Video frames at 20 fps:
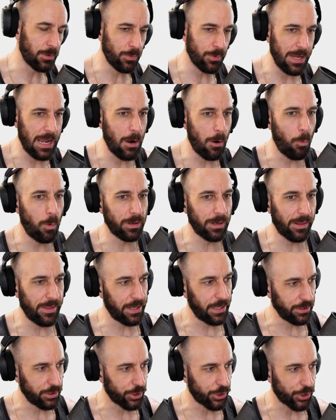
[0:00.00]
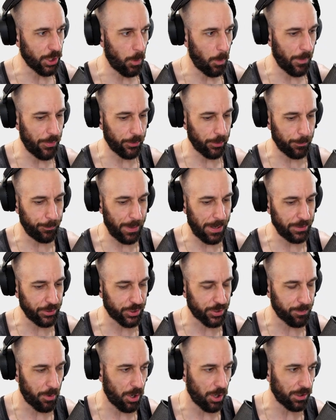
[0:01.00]
now what are they going to show in their
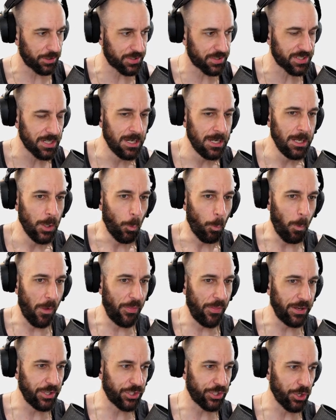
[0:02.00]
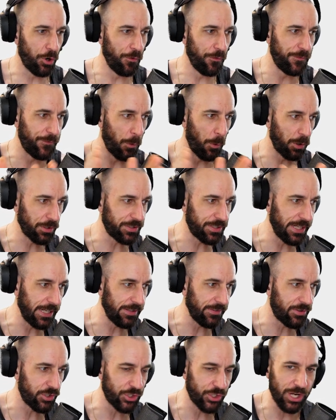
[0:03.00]
benchmarks when they show
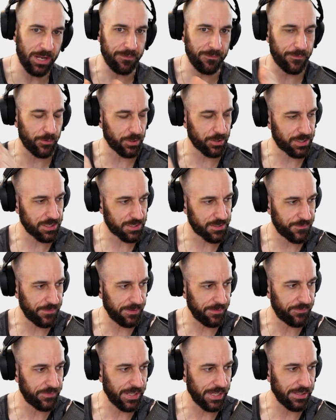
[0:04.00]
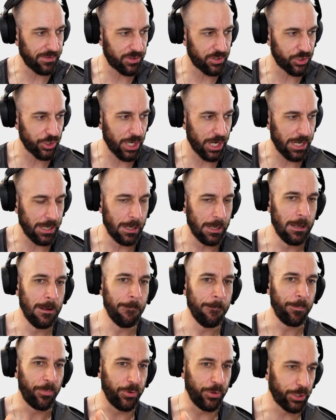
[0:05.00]
14th gen versus 15th gen
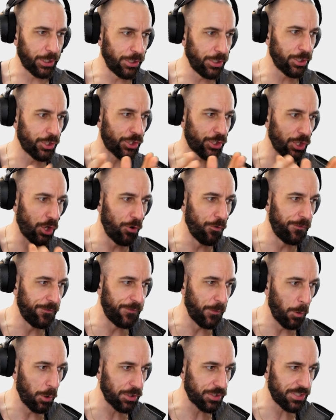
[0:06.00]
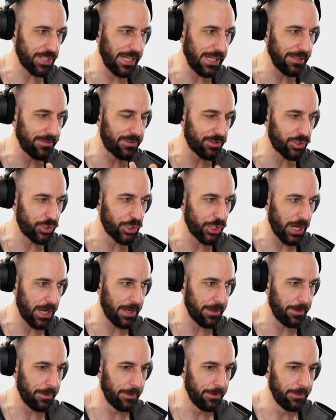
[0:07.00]
they're going to show 14th
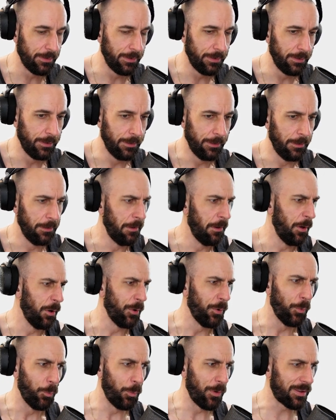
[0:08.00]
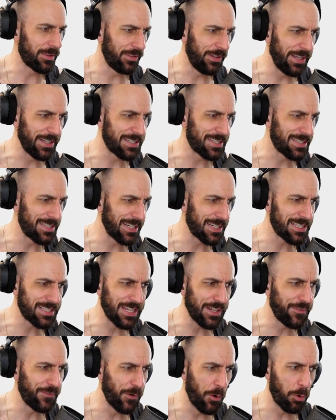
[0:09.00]
gen with like
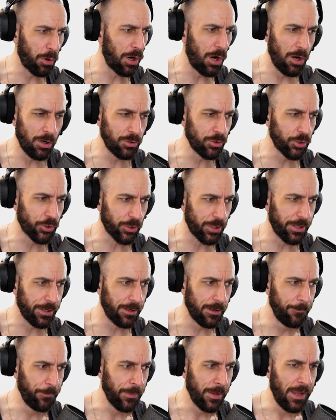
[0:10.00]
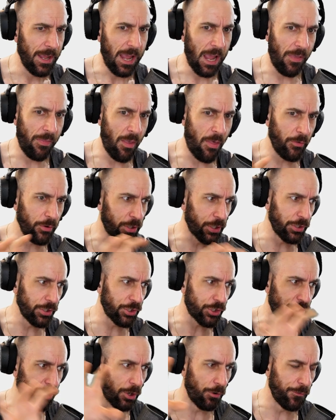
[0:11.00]
6400 and then they're going to
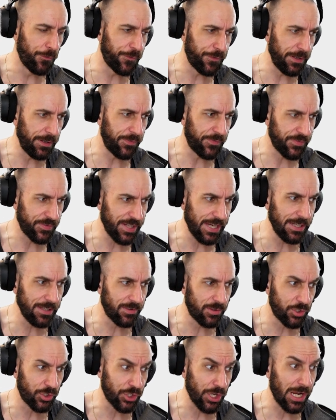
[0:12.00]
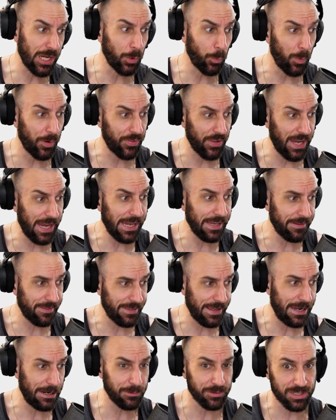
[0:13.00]
show 15th gen with
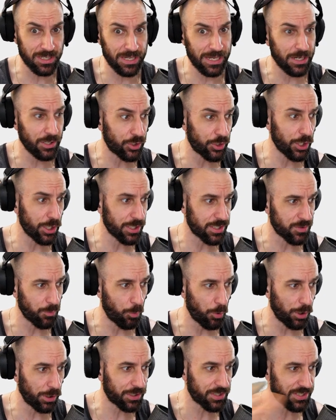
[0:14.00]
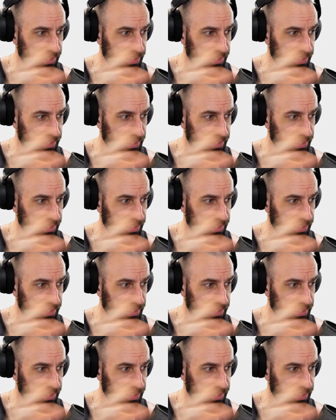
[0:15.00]
8000 it just works